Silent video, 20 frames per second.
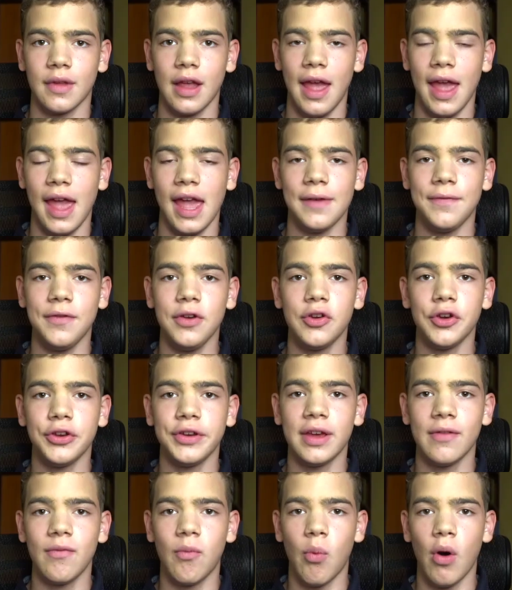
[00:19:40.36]
If you could
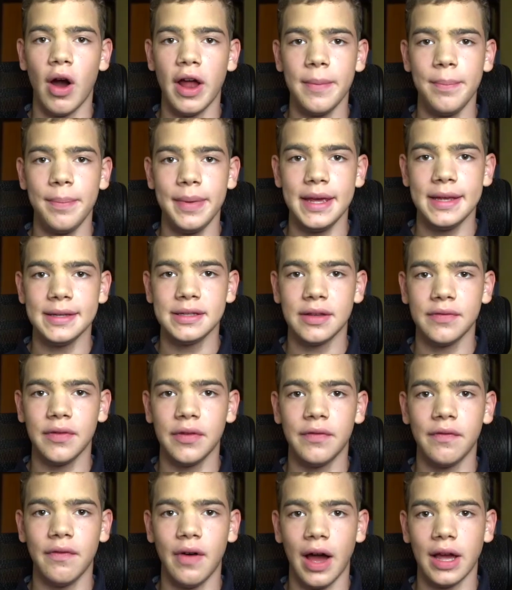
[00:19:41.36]
give one piece of
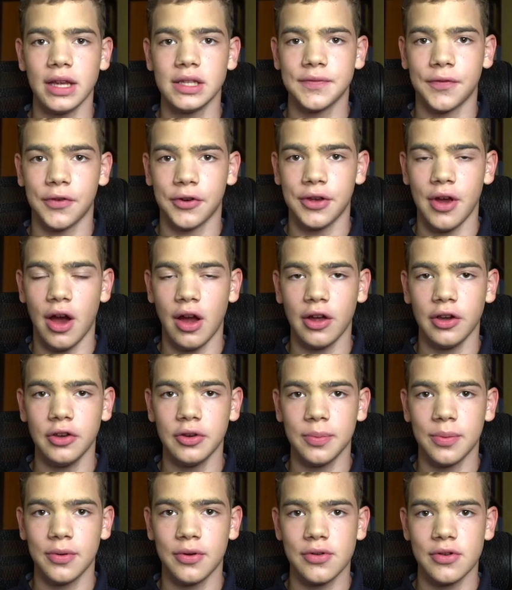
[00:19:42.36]
advice for young
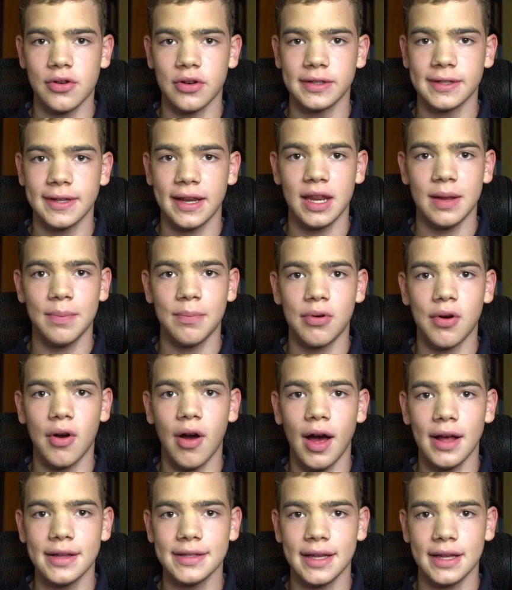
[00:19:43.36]
entrepreneurs in the
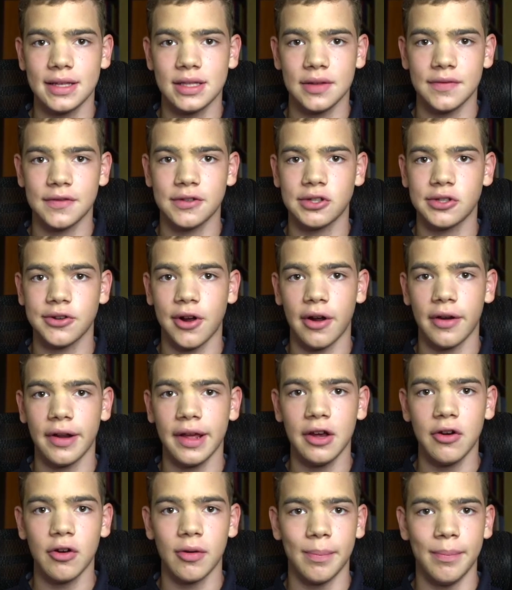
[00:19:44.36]
process of starting
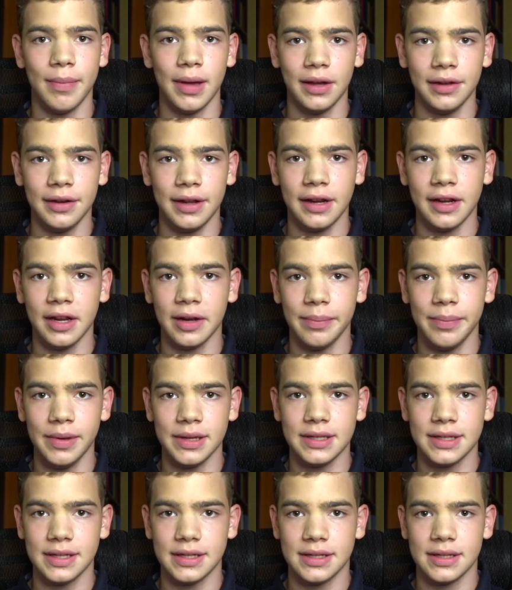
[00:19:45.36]
or building their
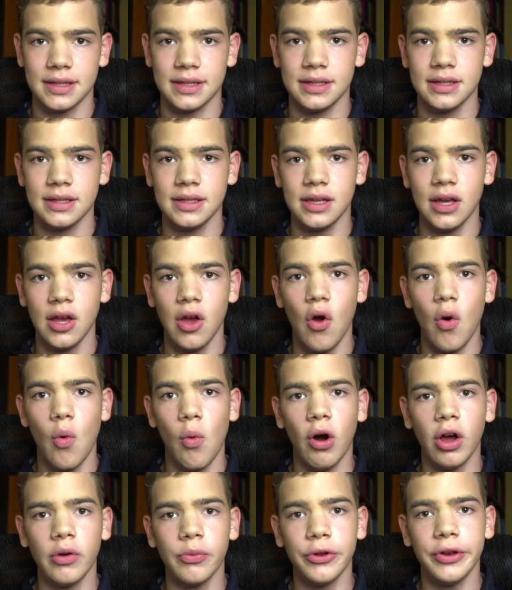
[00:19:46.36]
businesses,
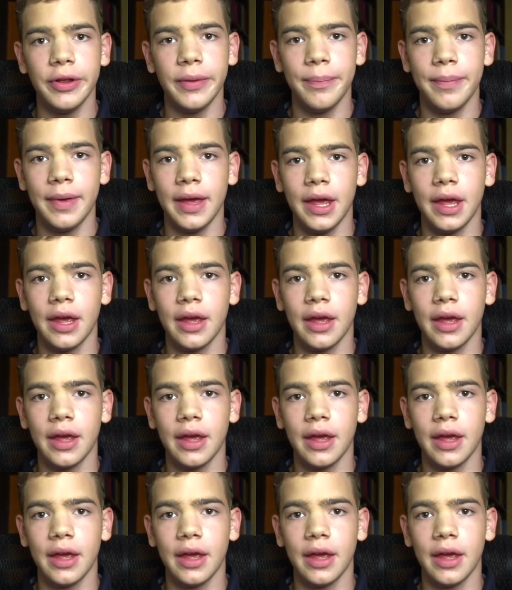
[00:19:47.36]
what would it be?